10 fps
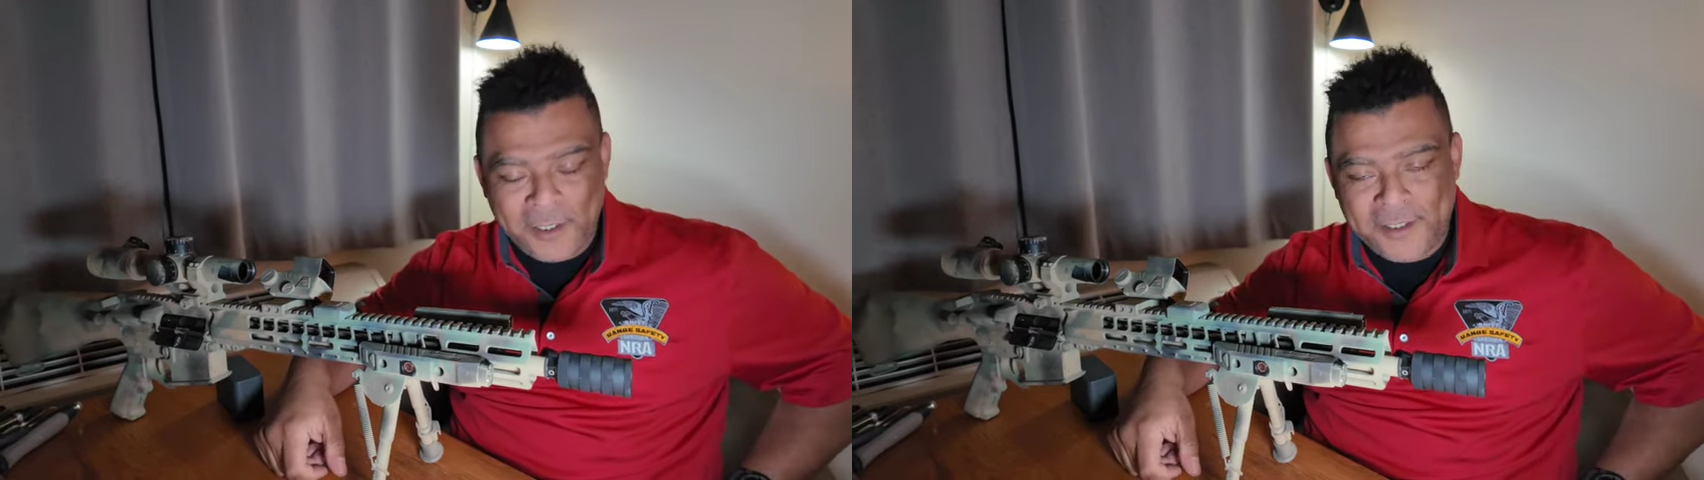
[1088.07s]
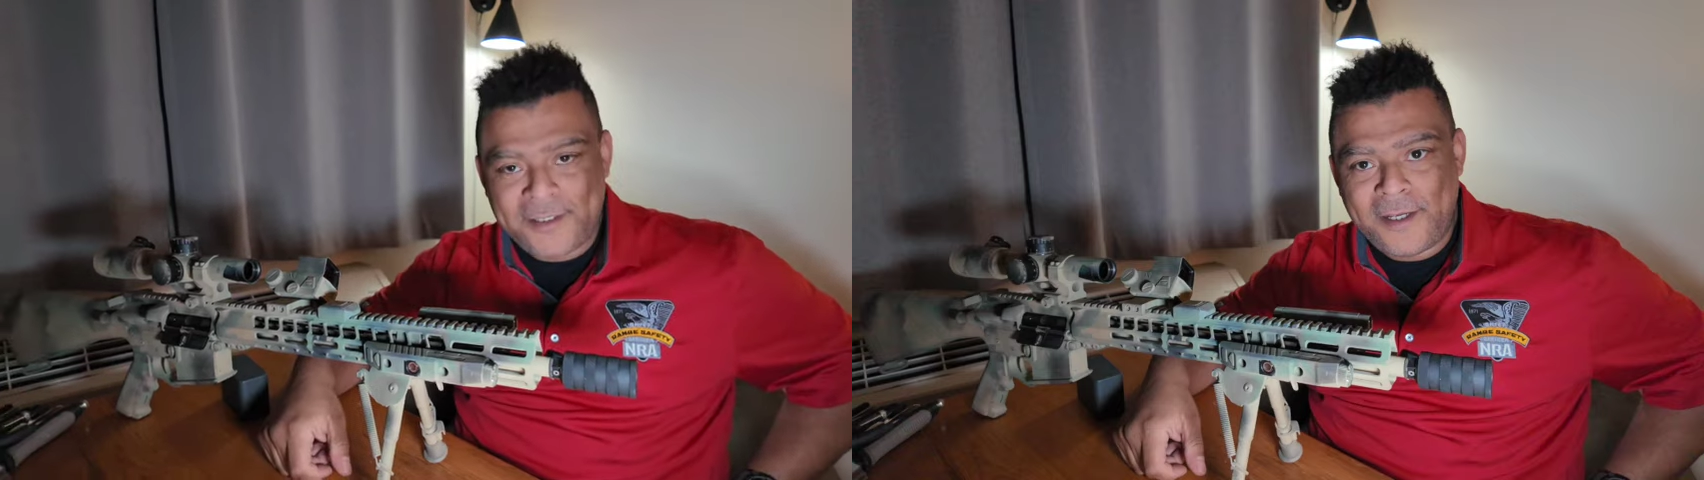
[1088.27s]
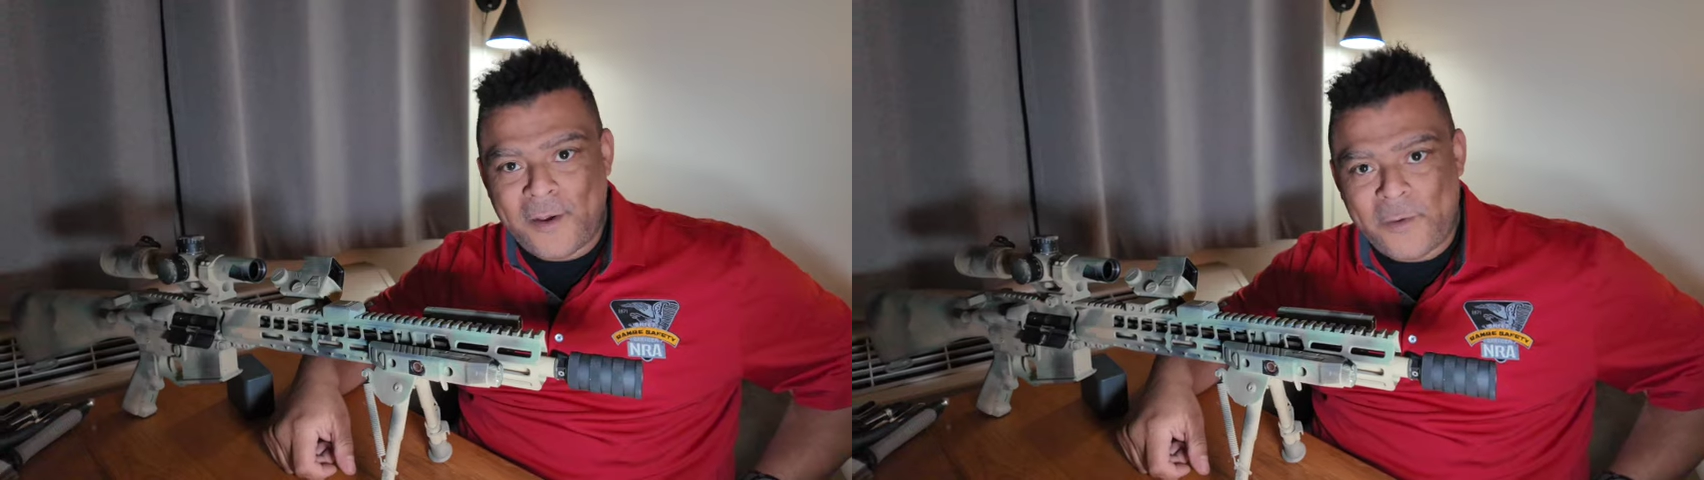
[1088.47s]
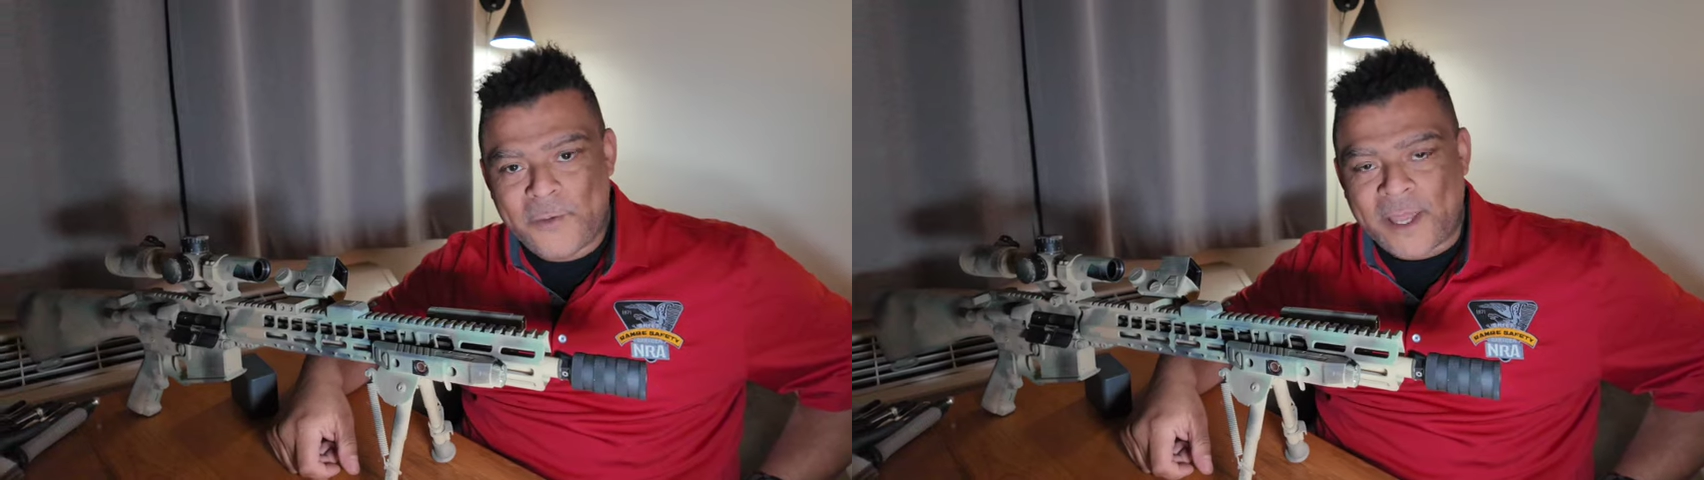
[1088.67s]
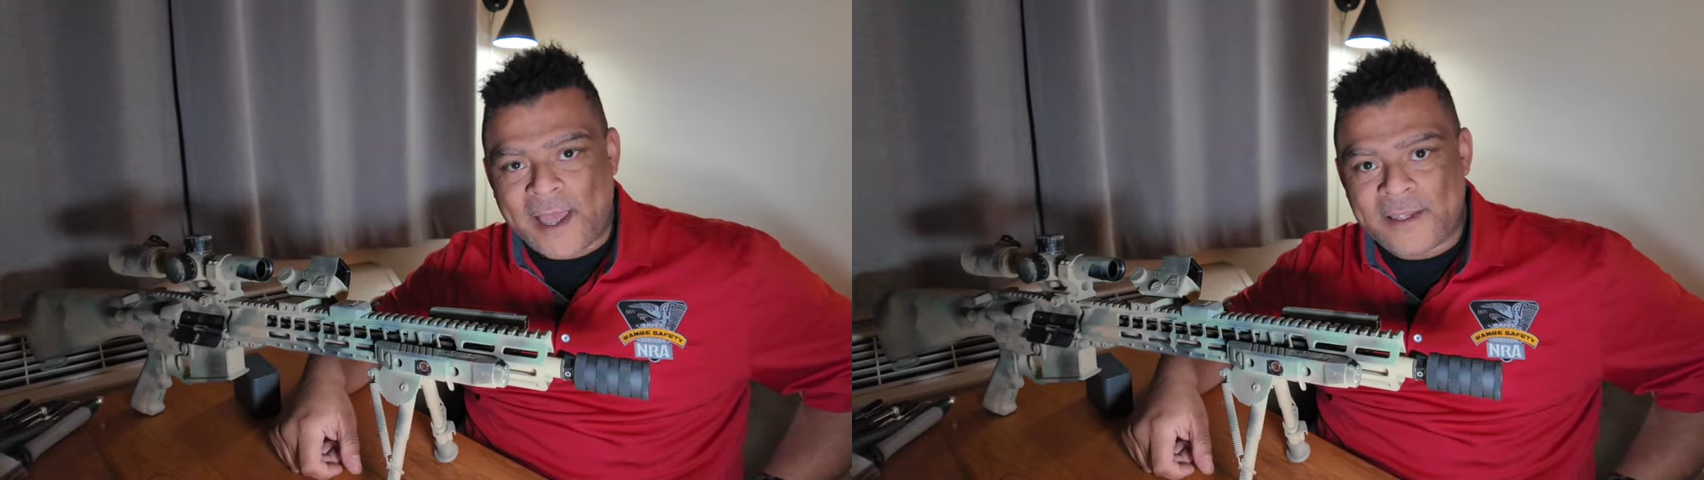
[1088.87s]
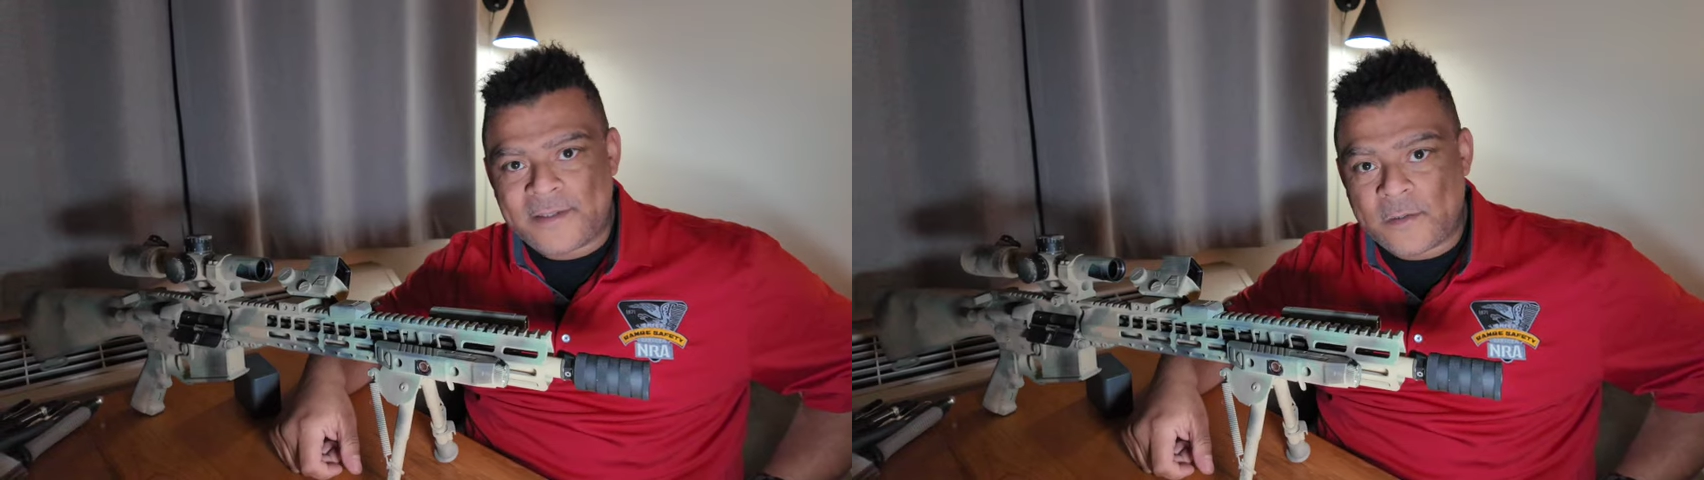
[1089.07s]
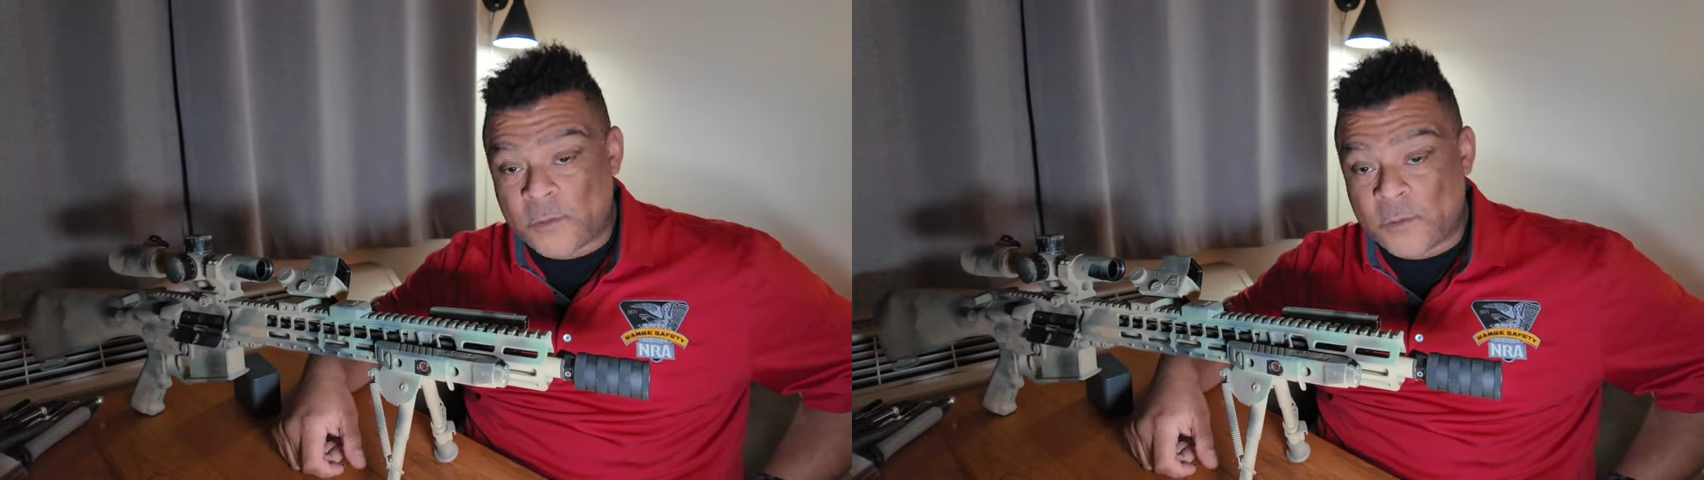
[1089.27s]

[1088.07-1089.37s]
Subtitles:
good to go, you guys.